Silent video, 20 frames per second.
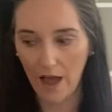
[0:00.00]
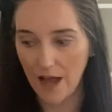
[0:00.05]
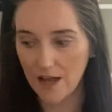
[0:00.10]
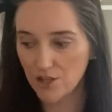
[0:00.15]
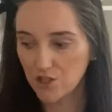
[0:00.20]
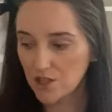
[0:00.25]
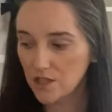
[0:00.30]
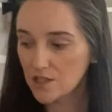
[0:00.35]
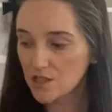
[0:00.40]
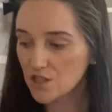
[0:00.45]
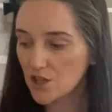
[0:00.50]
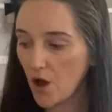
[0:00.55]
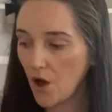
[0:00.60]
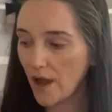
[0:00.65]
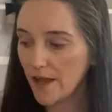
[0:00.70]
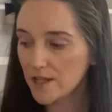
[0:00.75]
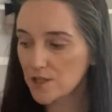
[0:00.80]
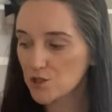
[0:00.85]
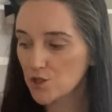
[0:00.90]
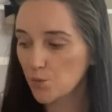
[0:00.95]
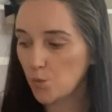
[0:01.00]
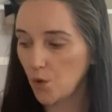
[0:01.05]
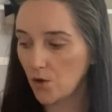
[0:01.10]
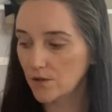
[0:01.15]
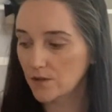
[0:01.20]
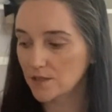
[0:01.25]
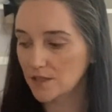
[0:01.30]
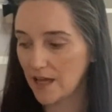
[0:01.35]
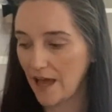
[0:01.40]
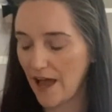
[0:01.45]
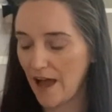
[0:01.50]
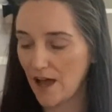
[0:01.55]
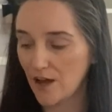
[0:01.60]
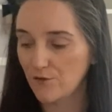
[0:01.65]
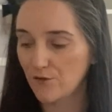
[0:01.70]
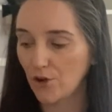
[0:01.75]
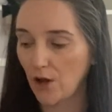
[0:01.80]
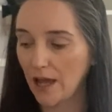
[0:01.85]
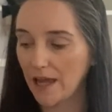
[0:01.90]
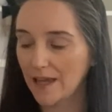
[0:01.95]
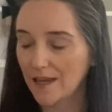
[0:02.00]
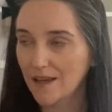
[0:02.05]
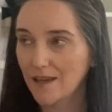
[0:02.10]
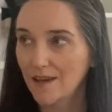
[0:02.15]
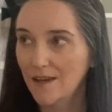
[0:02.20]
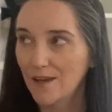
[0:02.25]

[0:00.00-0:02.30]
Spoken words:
And she's starting to want to have like